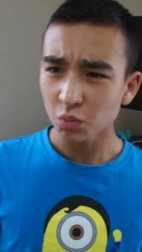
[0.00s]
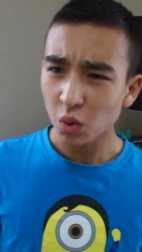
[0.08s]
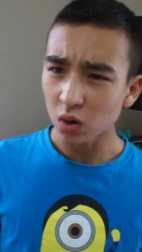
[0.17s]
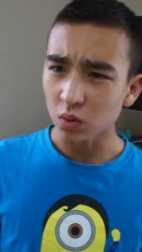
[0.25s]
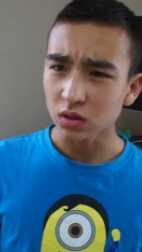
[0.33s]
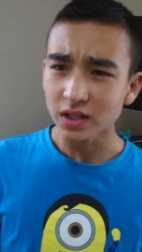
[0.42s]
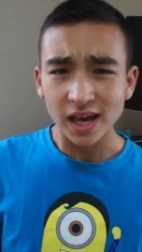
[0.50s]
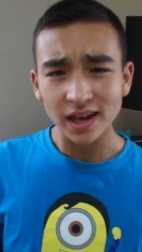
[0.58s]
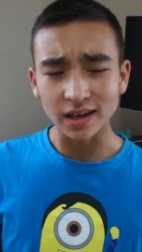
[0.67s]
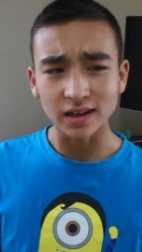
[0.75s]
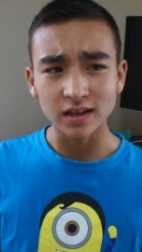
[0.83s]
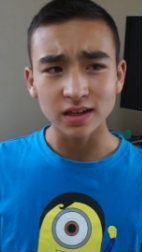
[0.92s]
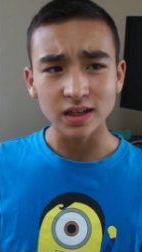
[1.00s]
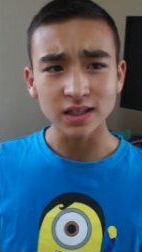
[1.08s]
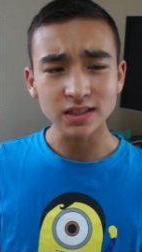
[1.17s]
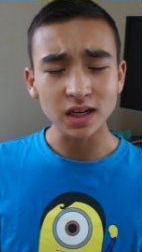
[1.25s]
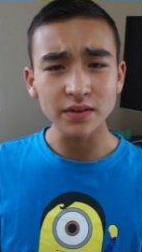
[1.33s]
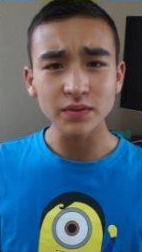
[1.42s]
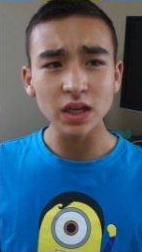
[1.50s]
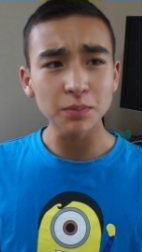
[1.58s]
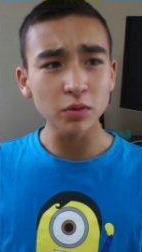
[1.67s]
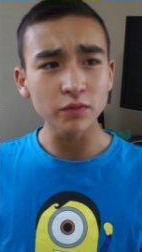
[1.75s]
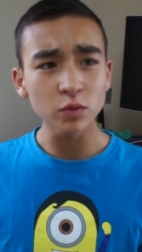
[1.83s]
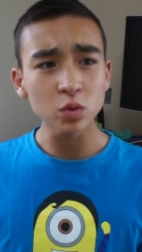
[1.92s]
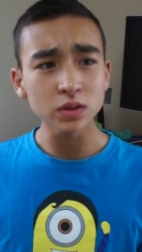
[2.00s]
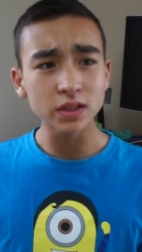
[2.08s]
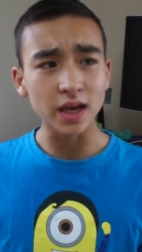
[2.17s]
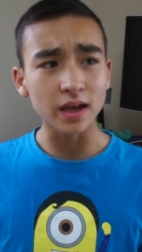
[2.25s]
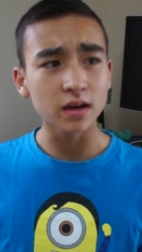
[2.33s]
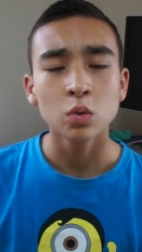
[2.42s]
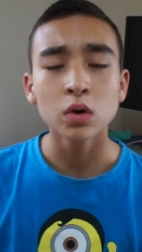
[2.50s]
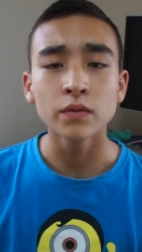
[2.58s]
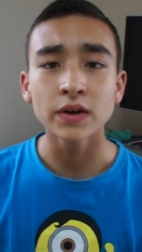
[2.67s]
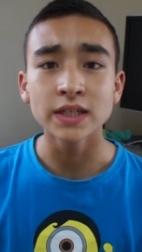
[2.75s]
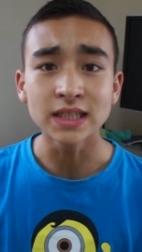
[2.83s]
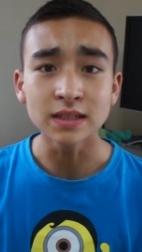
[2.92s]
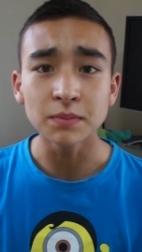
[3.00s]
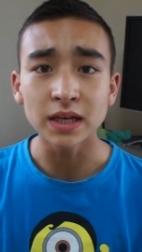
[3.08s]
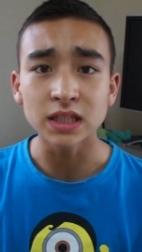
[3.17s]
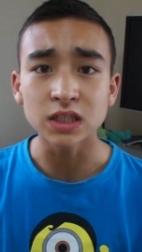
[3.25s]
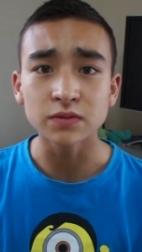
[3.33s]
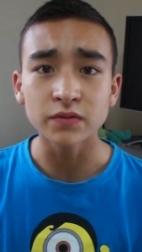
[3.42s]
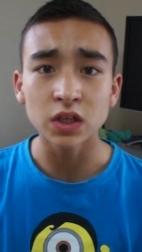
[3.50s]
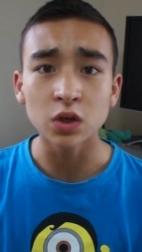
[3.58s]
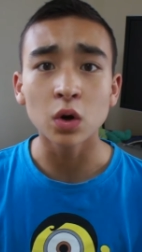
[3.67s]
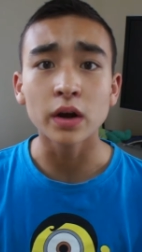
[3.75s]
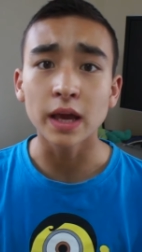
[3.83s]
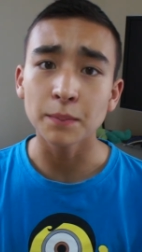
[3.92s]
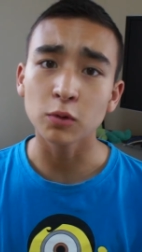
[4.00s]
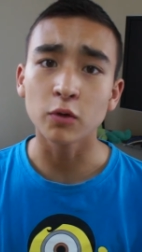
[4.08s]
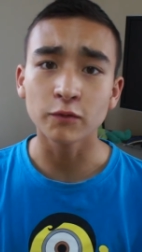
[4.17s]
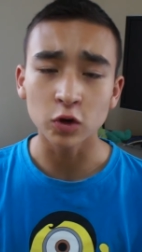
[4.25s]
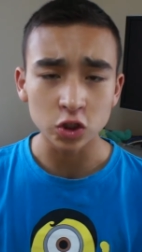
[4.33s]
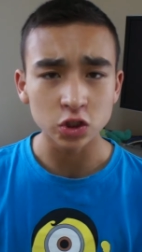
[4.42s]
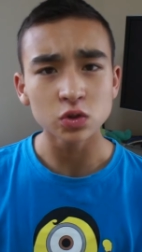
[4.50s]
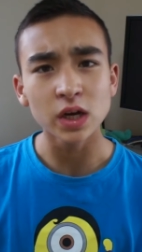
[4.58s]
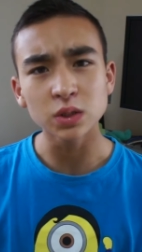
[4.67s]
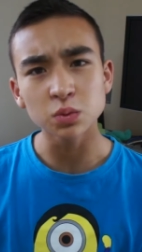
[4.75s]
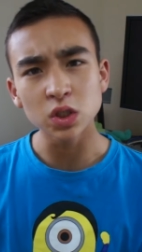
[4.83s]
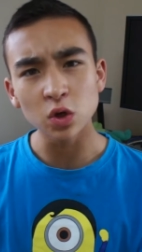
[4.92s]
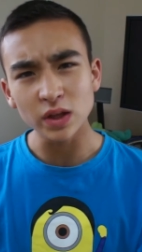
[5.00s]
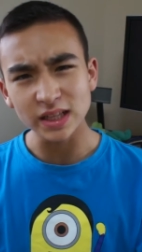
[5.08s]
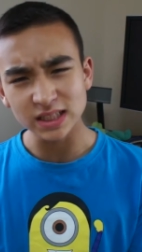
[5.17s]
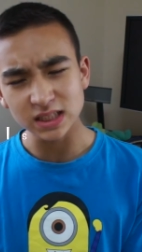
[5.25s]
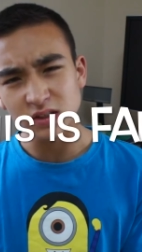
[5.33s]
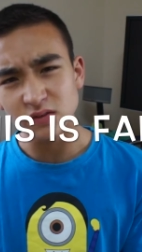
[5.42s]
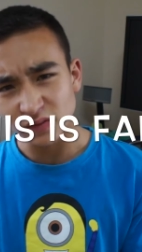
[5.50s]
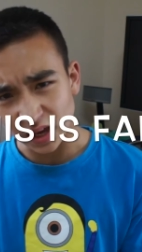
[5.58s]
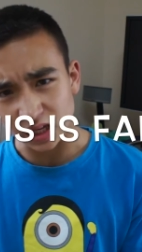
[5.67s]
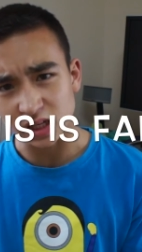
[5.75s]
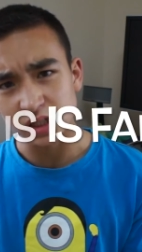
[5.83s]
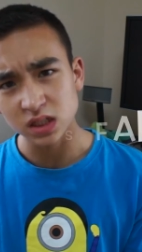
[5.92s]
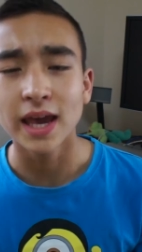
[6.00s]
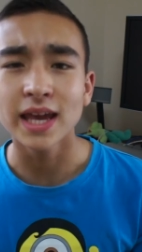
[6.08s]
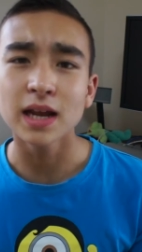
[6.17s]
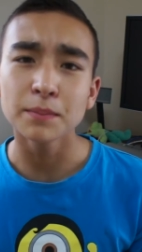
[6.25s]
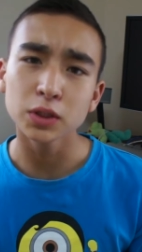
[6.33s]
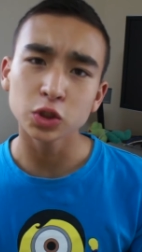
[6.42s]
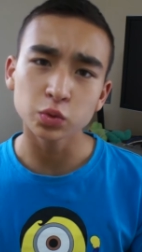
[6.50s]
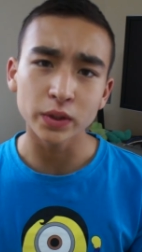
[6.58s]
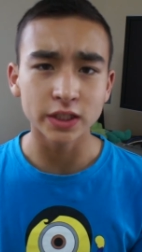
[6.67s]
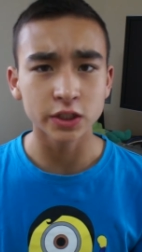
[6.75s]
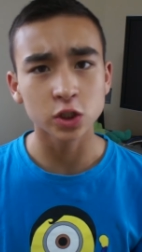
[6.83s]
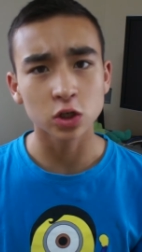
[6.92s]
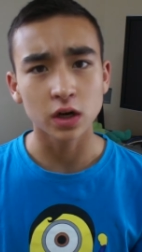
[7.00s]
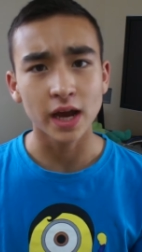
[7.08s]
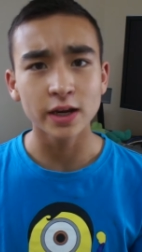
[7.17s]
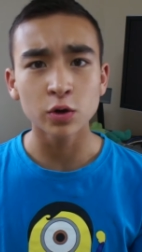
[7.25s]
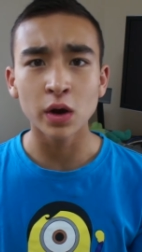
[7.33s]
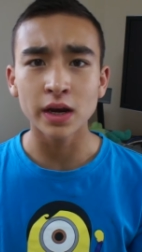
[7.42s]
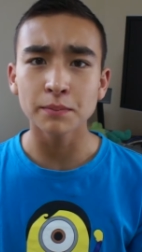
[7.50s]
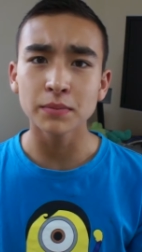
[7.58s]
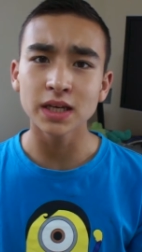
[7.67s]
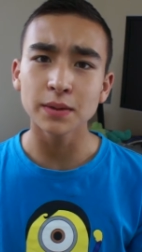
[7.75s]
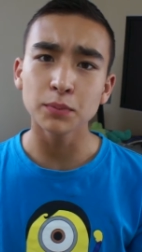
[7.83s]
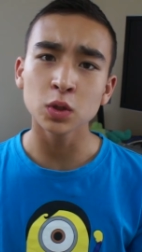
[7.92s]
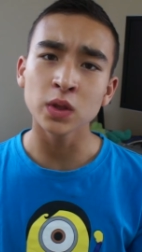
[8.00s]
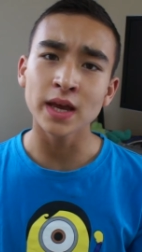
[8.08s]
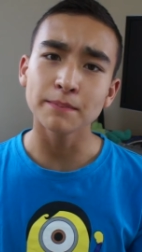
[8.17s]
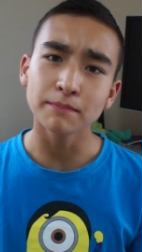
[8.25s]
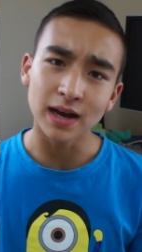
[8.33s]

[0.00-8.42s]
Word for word: whoa, Kate, it's not even April Fool's yet. Well, if I did make this video on April 1st, you guys would know that this is fake. And I'm a trickster. I know how to manipulate